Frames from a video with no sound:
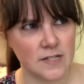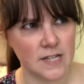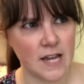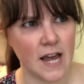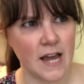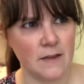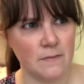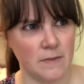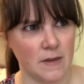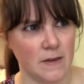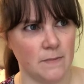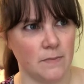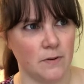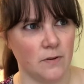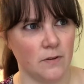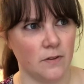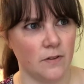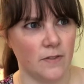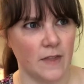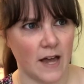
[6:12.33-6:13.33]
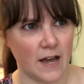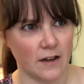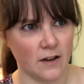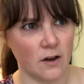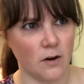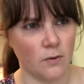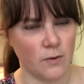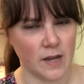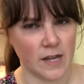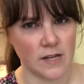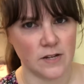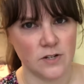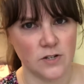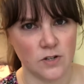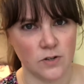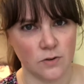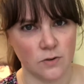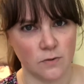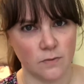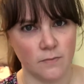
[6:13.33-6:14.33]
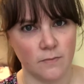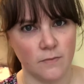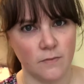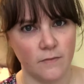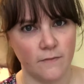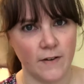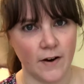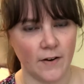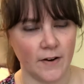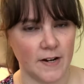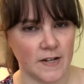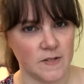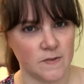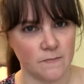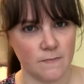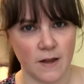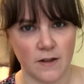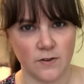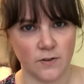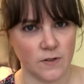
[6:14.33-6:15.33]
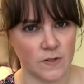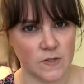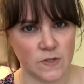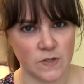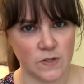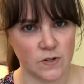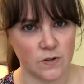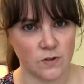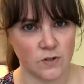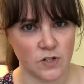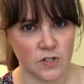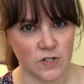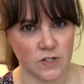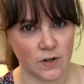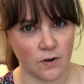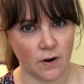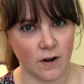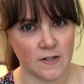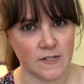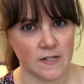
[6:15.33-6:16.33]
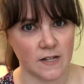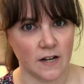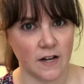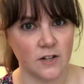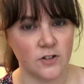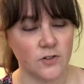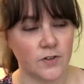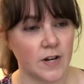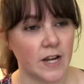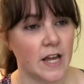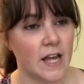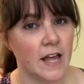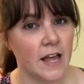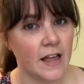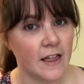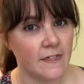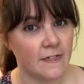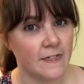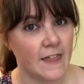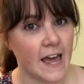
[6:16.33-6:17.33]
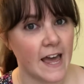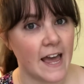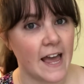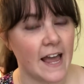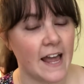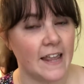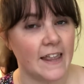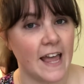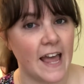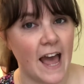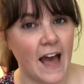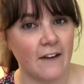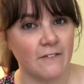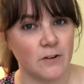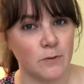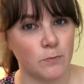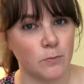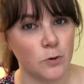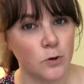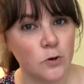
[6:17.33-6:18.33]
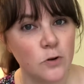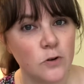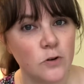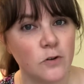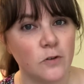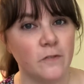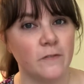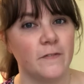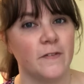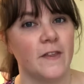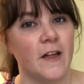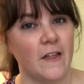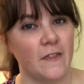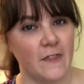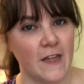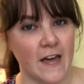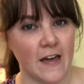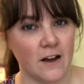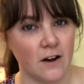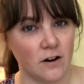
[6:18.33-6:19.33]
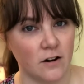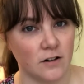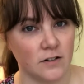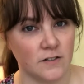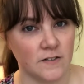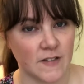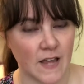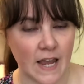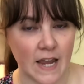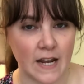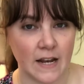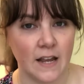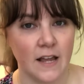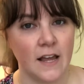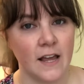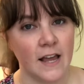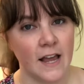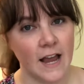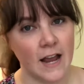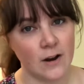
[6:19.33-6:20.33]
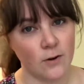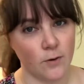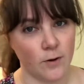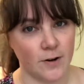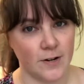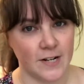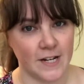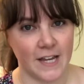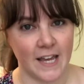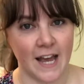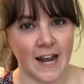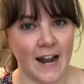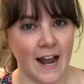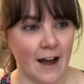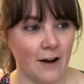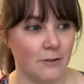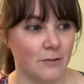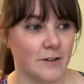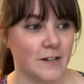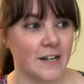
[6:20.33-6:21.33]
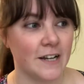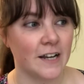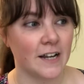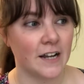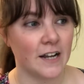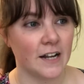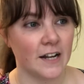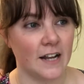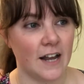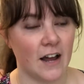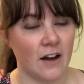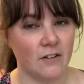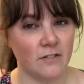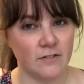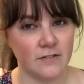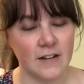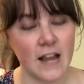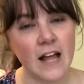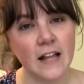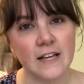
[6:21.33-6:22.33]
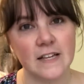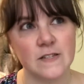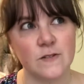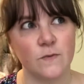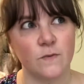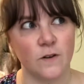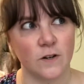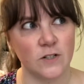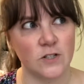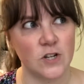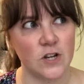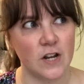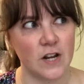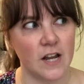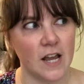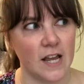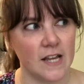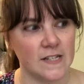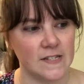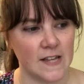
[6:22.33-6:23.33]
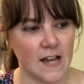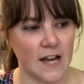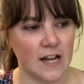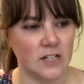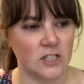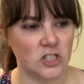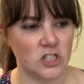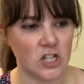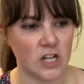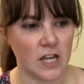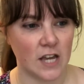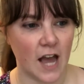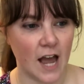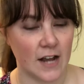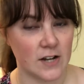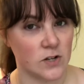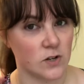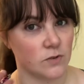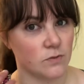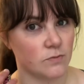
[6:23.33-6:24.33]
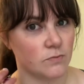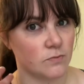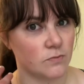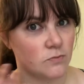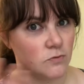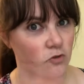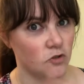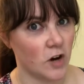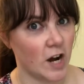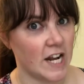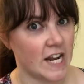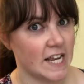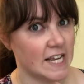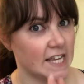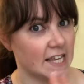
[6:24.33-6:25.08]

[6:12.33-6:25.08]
people that go into various mental institutions across the country. They have to prove that they are sane in order to get out. Now, Nellie's version is that she had to try to